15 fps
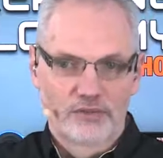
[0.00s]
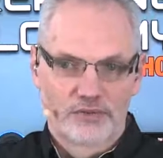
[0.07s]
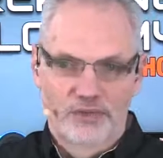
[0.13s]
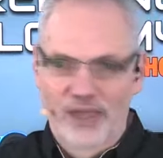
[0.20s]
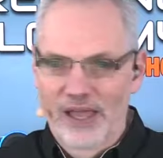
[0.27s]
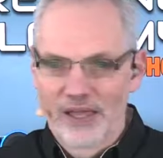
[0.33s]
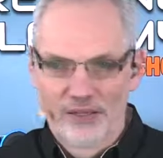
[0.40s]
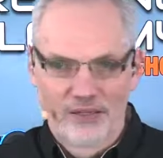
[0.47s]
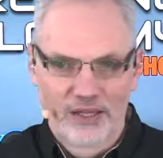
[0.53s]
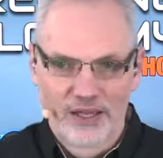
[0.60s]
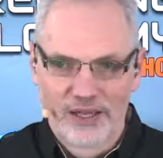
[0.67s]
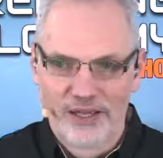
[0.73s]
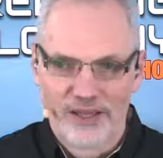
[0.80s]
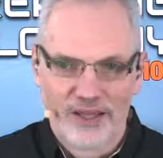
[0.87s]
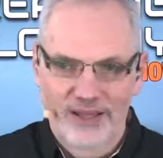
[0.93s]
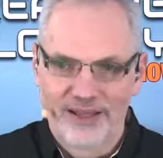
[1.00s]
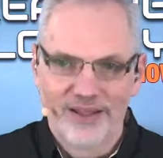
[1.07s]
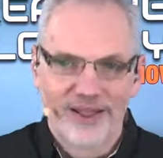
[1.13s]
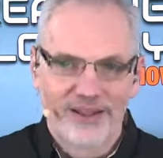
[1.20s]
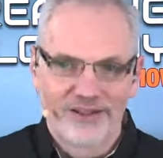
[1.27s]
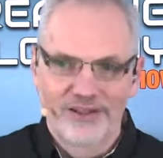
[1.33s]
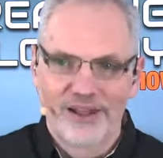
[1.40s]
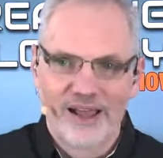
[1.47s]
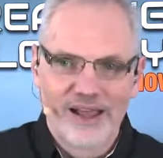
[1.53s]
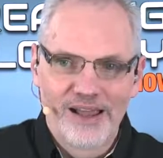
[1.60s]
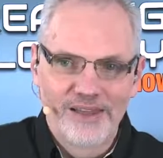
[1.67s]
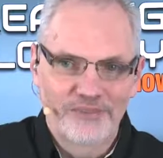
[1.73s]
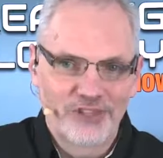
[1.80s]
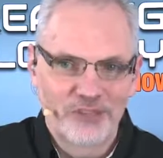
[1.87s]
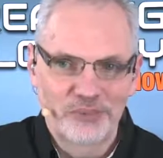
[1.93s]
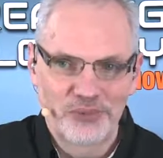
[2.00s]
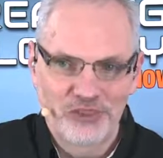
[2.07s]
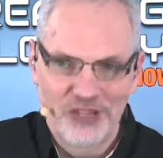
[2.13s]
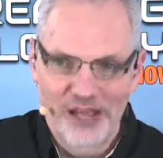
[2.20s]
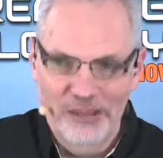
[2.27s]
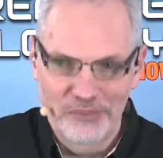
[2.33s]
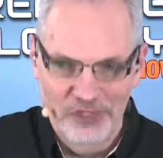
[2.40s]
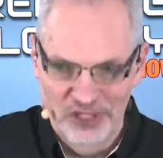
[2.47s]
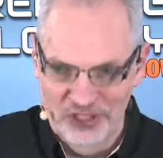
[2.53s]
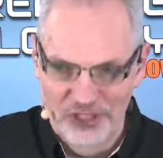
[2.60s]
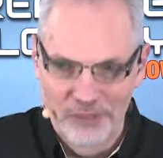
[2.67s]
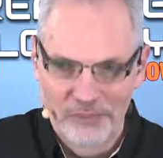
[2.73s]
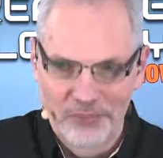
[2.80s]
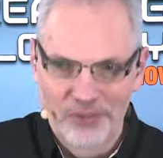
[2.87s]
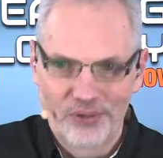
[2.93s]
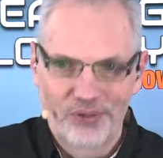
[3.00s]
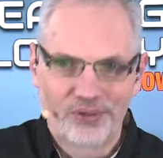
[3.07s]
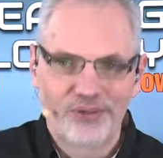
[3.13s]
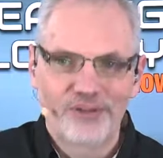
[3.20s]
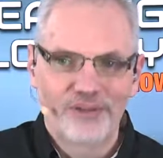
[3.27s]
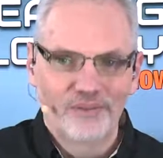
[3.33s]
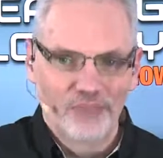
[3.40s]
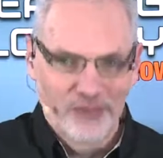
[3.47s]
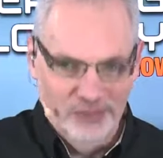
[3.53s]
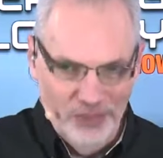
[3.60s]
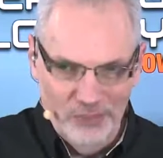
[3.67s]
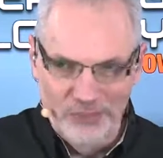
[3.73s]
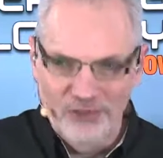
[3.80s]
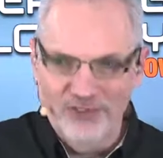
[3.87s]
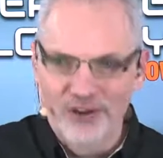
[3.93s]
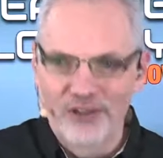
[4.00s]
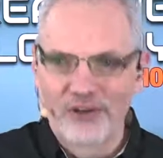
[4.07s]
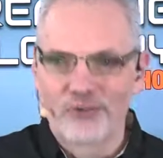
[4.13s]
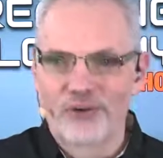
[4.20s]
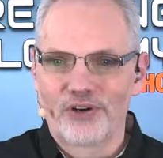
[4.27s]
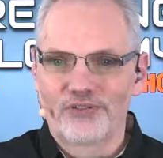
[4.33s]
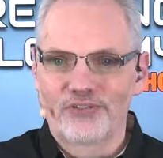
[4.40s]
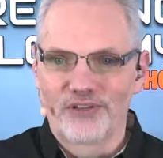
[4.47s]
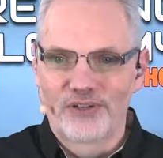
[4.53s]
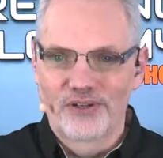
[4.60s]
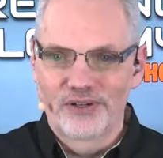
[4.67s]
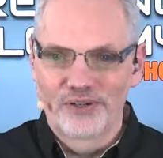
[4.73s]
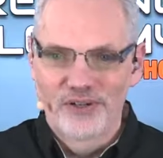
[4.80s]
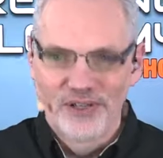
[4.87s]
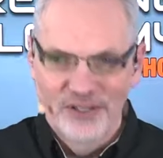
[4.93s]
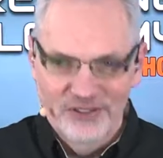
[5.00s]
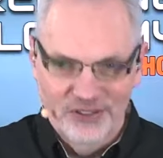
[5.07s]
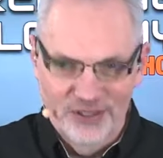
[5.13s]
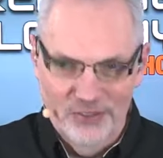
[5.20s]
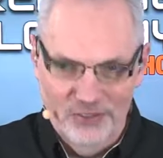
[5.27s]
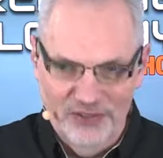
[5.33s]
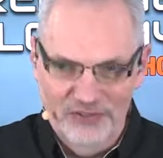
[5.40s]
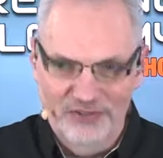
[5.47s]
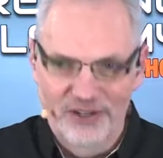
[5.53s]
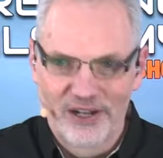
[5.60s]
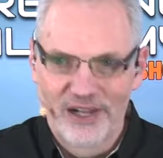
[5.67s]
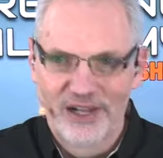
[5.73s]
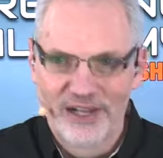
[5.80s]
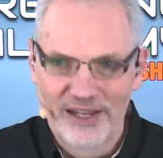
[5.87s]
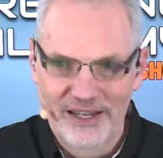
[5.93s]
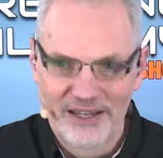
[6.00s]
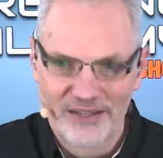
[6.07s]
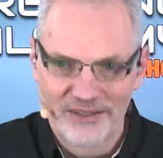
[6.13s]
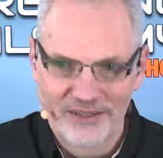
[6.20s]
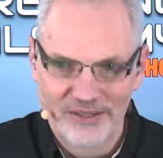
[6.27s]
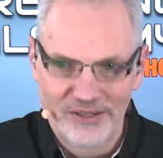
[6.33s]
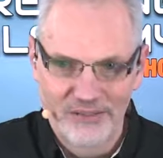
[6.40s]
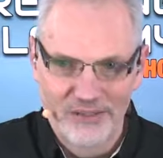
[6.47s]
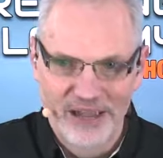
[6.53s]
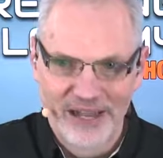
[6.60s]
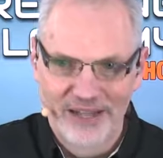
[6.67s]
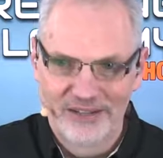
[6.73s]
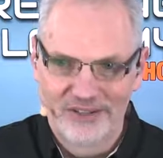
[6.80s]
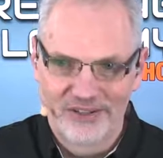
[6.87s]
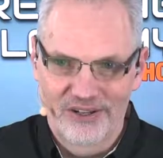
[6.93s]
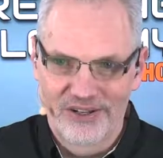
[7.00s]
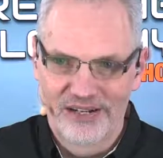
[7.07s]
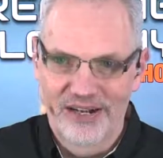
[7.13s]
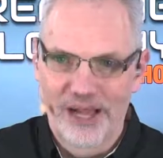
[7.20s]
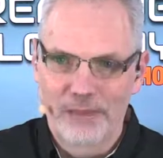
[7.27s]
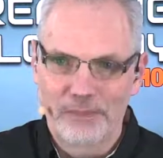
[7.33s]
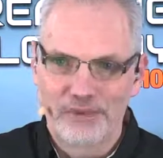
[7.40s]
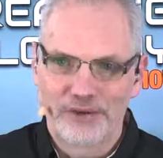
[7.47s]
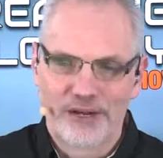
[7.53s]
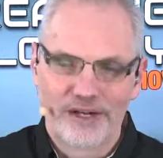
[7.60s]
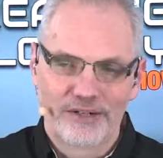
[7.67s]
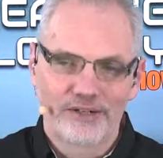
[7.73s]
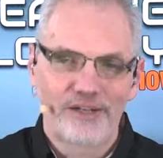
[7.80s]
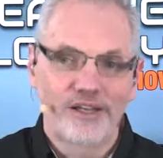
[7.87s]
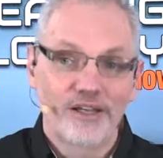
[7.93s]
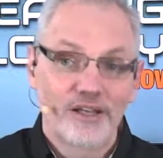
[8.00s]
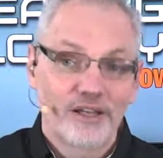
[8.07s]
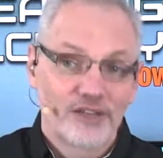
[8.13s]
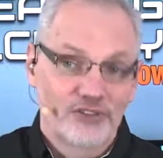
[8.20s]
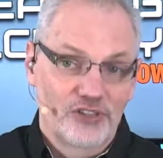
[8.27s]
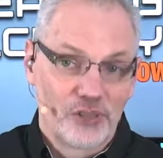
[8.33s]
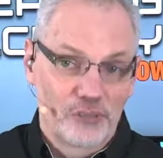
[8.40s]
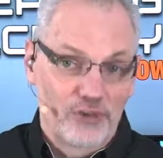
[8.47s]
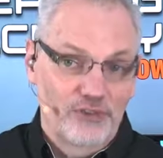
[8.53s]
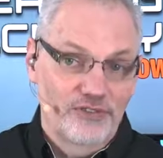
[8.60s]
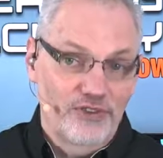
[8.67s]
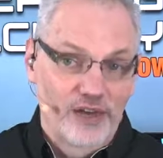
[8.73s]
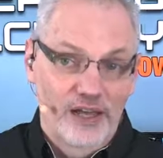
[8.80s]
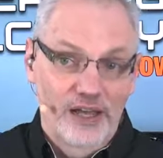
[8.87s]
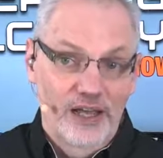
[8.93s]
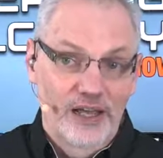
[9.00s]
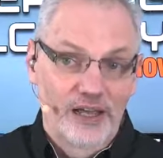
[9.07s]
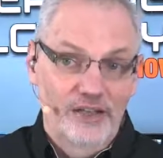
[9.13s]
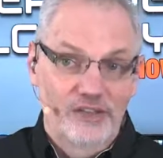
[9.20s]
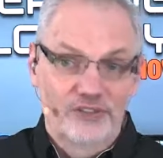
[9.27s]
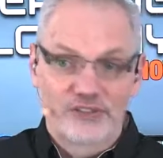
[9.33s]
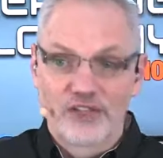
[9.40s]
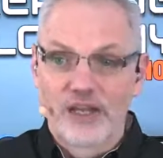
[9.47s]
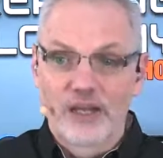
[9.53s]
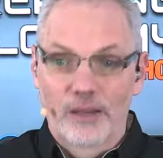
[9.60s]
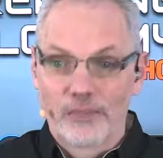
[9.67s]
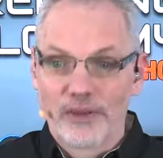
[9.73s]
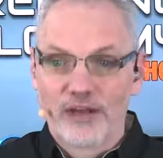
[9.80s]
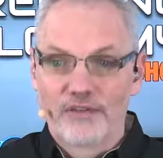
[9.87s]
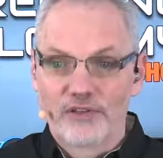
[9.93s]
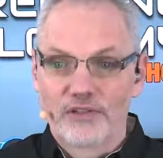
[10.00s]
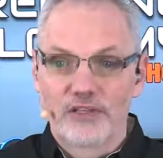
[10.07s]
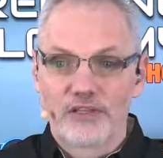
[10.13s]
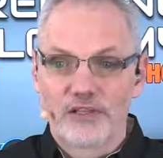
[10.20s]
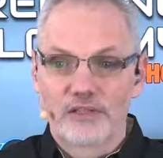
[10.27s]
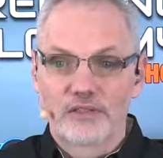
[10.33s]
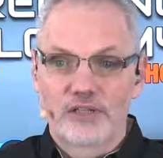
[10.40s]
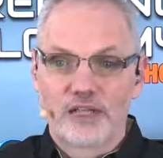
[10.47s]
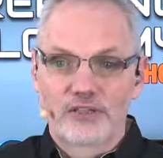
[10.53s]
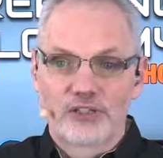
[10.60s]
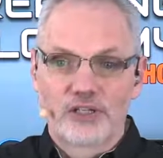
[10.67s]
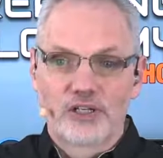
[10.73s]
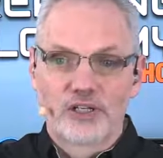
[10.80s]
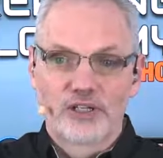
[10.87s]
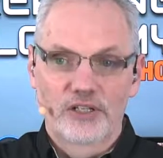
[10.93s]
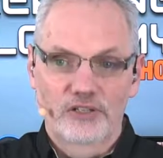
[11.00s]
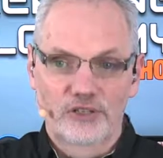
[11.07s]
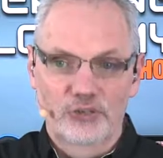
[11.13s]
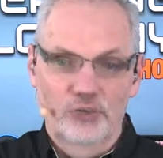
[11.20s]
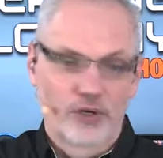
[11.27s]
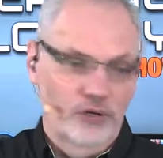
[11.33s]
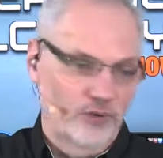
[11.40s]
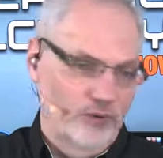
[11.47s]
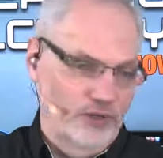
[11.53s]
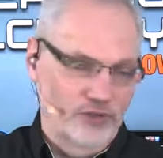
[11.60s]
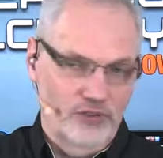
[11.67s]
And live comes down to simplify the workflow, simplify the demands on an operator, simplify the setup and everything that you're going to need to work with.